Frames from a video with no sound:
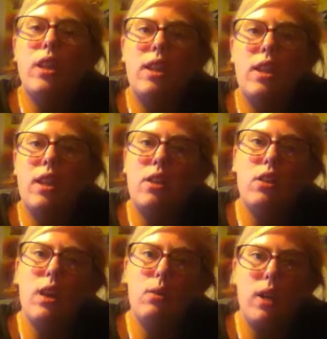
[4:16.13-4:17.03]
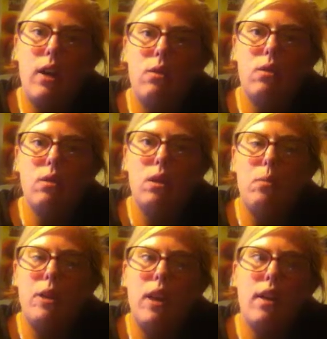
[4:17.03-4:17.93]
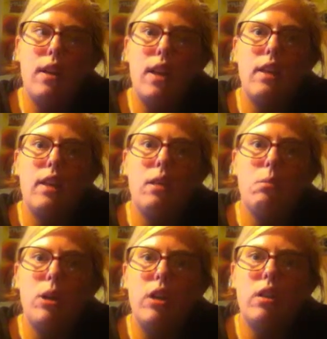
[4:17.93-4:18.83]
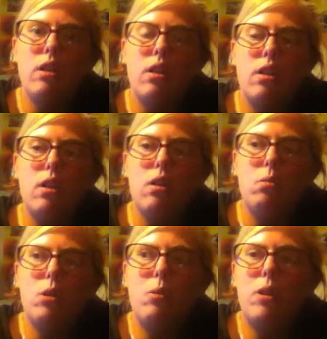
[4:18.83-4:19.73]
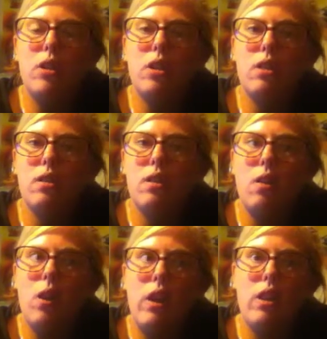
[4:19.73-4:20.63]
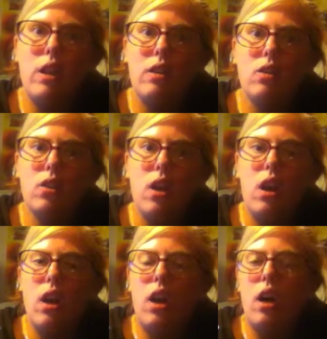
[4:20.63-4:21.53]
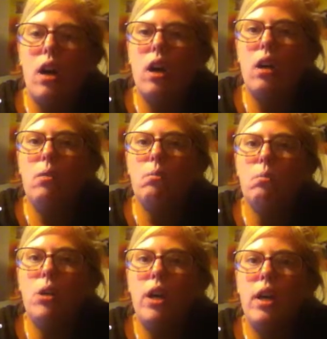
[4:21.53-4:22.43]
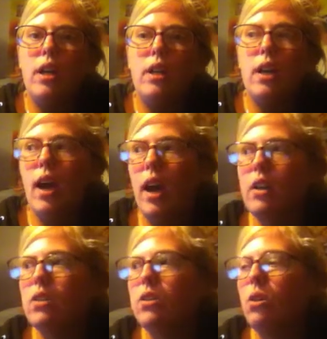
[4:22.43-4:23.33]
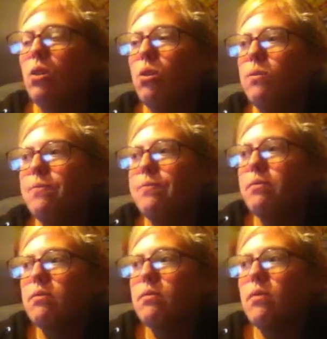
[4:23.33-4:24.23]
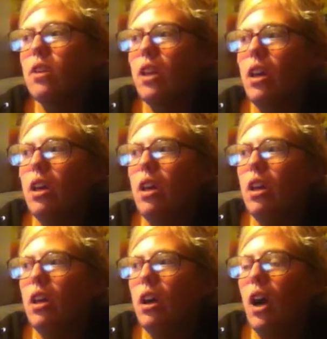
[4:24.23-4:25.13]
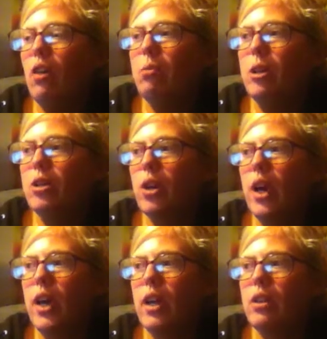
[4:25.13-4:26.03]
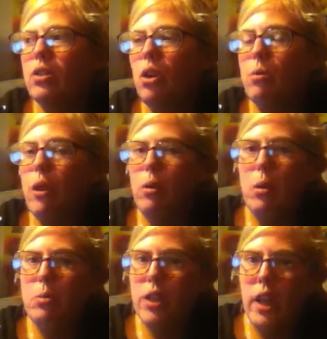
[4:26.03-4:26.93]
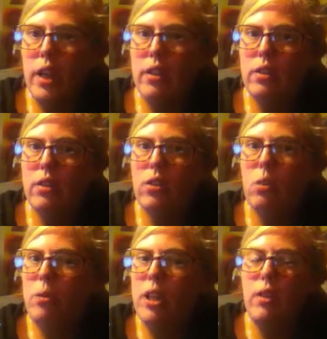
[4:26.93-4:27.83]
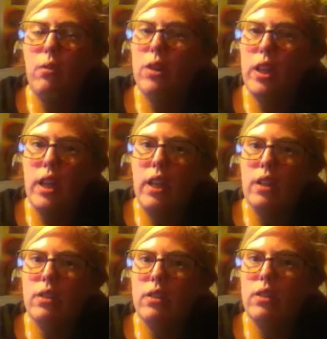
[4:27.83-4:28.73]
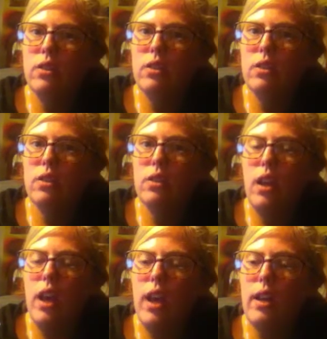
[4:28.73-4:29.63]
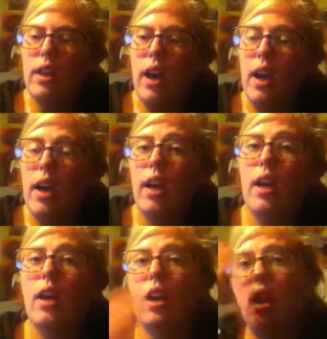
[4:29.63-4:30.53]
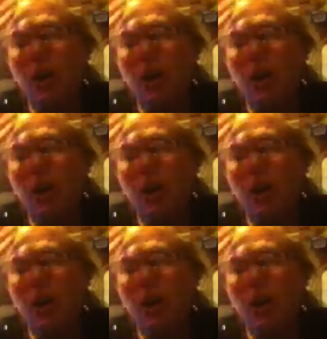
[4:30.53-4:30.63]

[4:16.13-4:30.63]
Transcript: anything is downtown. I mean, not anything, but pretty much a lot of things. But yeah, so I've been trying so many websites, so many different things, and I